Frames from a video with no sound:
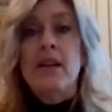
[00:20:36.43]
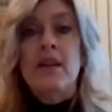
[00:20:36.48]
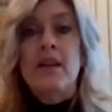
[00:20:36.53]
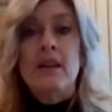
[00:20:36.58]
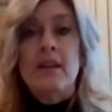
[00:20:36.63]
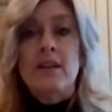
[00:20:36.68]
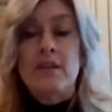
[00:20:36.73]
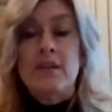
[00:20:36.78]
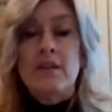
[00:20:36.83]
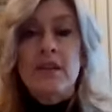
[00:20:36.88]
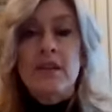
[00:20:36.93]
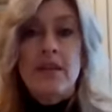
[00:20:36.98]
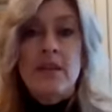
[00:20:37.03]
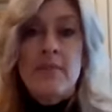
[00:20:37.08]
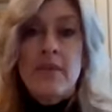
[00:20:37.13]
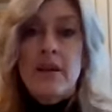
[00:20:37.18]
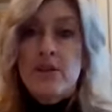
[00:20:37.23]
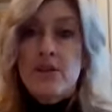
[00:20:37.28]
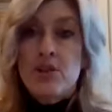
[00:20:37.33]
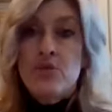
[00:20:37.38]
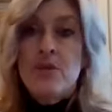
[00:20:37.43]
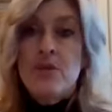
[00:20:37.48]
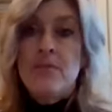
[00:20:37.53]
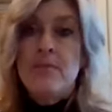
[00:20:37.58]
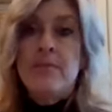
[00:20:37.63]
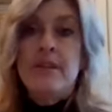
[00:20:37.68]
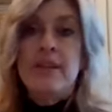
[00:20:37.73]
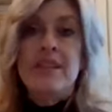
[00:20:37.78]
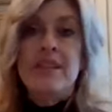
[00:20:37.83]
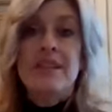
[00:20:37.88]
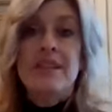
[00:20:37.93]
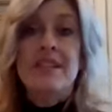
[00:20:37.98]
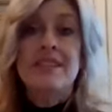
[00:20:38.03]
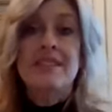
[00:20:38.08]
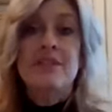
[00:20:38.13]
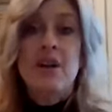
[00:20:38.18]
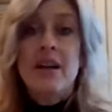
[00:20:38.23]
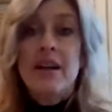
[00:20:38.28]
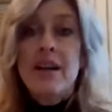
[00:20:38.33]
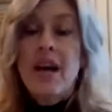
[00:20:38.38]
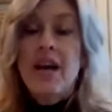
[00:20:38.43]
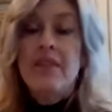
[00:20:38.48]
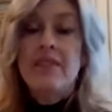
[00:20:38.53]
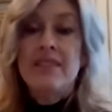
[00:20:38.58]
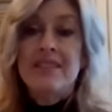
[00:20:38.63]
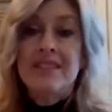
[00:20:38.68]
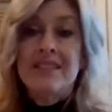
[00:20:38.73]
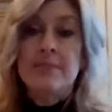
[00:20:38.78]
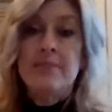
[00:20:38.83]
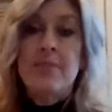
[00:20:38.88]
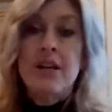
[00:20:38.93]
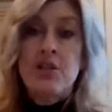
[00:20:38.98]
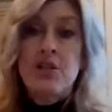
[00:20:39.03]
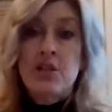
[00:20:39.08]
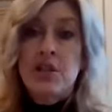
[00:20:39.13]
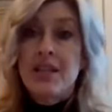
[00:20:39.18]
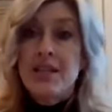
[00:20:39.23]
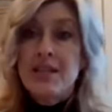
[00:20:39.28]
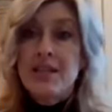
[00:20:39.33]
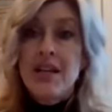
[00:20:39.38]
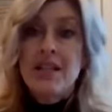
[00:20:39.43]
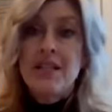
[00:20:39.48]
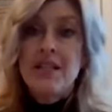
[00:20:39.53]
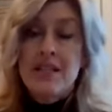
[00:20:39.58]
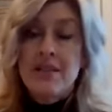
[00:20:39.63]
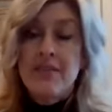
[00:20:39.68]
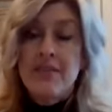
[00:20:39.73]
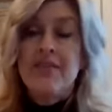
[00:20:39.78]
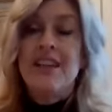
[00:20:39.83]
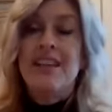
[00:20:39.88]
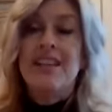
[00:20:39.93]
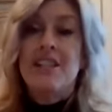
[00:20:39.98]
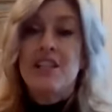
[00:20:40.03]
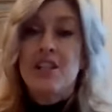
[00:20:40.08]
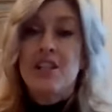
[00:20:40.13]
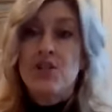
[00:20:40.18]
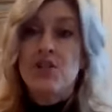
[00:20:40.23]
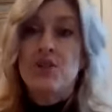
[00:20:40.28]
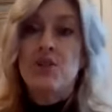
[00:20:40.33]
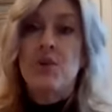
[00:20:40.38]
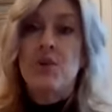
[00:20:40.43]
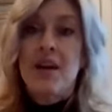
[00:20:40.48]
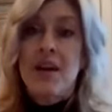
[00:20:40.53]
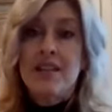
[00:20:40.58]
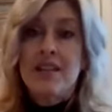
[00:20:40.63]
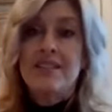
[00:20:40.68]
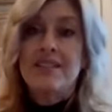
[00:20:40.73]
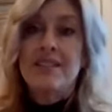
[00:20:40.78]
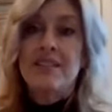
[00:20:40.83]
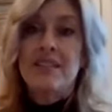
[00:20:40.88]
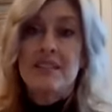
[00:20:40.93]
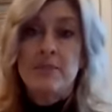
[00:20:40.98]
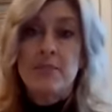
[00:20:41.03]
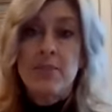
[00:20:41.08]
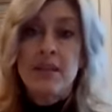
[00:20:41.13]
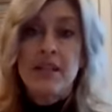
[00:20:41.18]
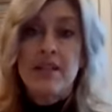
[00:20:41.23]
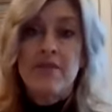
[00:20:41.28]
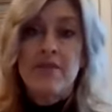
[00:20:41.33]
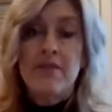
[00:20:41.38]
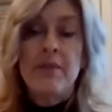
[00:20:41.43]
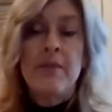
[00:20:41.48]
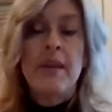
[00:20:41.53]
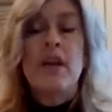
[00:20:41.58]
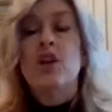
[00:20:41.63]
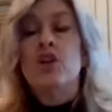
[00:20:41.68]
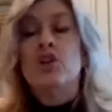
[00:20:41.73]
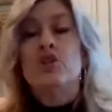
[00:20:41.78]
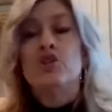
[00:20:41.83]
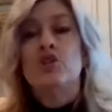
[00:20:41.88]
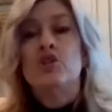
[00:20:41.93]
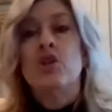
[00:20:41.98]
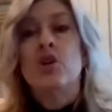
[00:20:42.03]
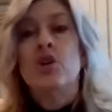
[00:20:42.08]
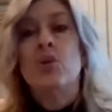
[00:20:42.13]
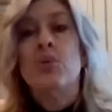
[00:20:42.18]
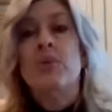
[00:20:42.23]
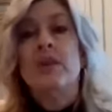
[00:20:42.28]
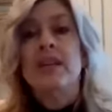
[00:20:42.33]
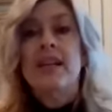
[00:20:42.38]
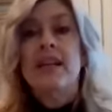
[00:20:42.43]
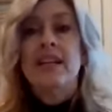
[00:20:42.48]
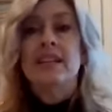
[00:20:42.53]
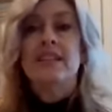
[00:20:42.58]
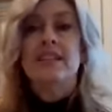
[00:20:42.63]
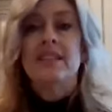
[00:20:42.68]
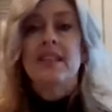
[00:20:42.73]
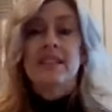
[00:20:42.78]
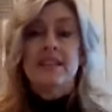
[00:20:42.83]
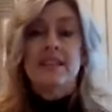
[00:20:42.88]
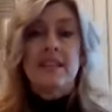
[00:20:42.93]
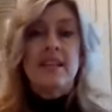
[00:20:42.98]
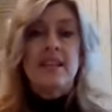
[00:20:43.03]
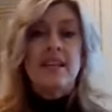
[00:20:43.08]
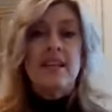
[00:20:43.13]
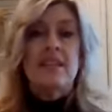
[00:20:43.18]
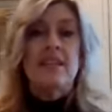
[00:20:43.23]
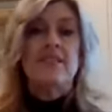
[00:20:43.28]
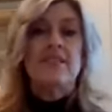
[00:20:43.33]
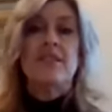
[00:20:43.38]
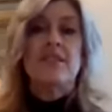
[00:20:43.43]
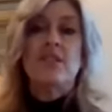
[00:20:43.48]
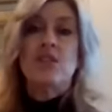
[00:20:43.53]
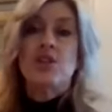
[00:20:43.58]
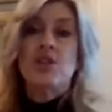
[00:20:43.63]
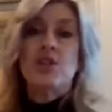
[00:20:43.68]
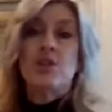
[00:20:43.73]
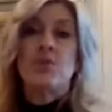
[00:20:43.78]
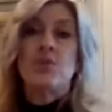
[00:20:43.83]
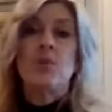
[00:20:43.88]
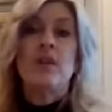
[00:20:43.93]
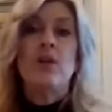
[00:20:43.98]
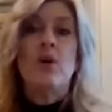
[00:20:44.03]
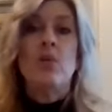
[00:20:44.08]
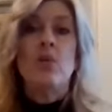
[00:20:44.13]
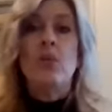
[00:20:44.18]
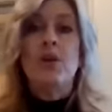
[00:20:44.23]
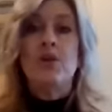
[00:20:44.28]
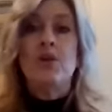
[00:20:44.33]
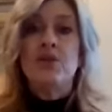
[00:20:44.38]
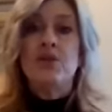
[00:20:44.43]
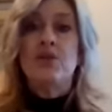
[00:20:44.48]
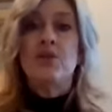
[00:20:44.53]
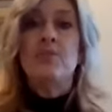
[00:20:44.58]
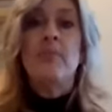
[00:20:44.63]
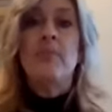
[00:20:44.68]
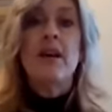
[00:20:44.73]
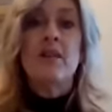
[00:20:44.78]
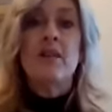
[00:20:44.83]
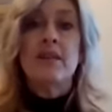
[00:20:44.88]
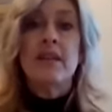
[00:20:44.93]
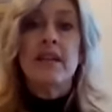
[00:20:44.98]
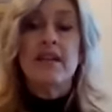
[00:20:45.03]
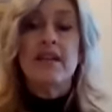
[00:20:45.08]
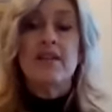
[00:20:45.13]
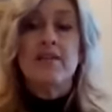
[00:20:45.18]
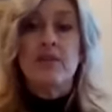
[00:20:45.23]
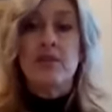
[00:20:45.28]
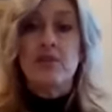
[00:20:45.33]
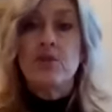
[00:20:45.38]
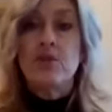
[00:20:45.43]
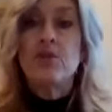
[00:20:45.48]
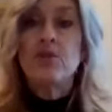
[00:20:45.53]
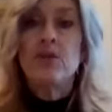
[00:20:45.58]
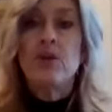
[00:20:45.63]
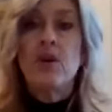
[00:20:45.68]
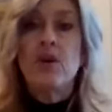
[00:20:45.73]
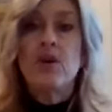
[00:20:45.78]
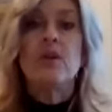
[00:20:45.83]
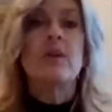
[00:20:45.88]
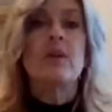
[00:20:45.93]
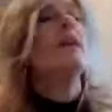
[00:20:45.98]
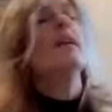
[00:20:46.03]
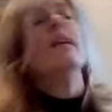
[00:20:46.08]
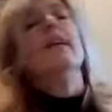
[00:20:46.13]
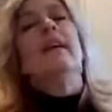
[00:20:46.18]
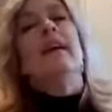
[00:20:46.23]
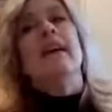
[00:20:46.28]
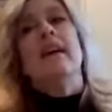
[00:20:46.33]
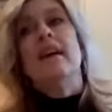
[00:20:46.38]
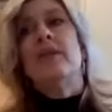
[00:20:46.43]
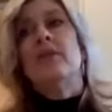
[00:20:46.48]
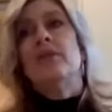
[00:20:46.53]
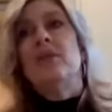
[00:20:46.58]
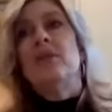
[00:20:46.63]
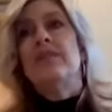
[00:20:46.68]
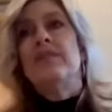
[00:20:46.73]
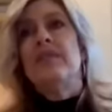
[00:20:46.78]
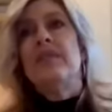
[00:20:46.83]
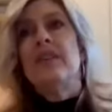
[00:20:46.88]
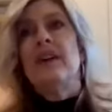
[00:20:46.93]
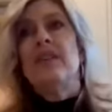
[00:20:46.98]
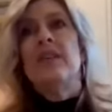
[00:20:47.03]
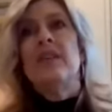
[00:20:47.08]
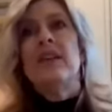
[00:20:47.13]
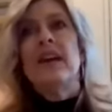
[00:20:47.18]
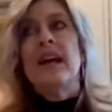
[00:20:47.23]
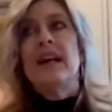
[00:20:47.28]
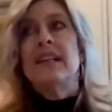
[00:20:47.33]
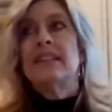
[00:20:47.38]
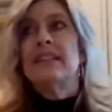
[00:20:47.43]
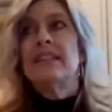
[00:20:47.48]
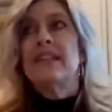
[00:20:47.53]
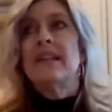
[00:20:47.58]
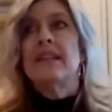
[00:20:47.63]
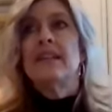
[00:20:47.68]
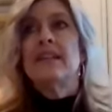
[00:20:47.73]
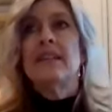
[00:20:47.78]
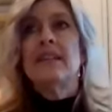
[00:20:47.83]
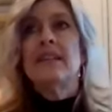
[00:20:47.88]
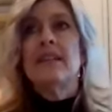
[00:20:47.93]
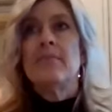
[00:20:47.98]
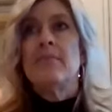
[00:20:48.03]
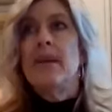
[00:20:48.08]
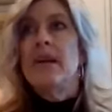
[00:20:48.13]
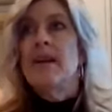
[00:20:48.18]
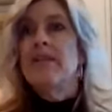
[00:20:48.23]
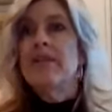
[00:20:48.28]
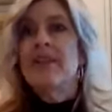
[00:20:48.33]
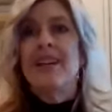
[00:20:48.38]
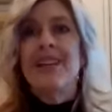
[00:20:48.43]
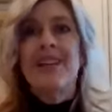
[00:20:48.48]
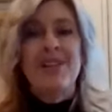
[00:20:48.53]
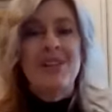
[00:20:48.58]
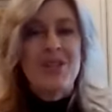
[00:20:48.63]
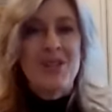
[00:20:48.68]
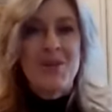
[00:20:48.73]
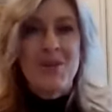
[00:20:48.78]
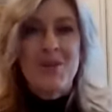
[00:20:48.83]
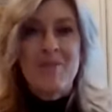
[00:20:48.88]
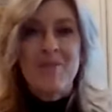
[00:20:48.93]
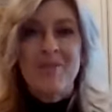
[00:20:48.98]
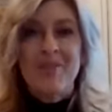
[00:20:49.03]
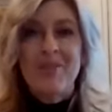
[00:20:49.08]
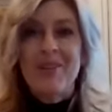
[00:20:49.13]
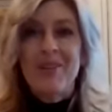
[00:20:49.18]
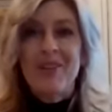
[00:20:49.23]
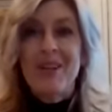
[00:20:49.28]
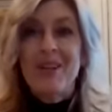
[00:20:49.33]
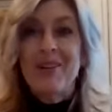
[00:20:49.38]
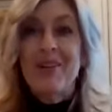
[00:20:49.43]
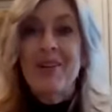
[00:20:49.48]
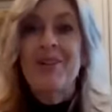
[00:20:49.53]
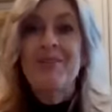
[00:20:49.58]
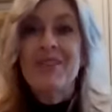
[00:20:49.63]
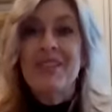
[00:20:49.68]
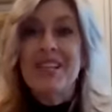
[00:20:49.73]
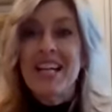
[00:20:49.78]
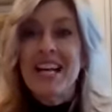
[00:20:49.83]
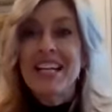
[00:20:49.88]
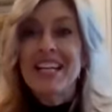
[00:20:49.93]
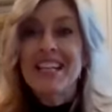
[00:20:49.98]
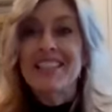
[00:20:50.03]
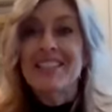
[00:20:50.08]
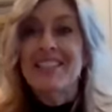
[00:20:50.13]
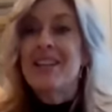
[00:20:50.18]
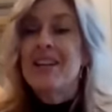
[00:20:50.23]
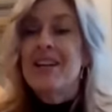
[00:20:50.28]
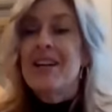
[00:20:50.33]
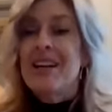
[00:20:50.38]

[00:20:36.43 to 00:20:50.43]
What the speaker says: The other thing about shrimp, it does not have as much connective tissue as does beef. So when it has less connective tissue, we don't want to marinate it for too long. I don't know if you've ever accidentally marinated shrimp for like overnight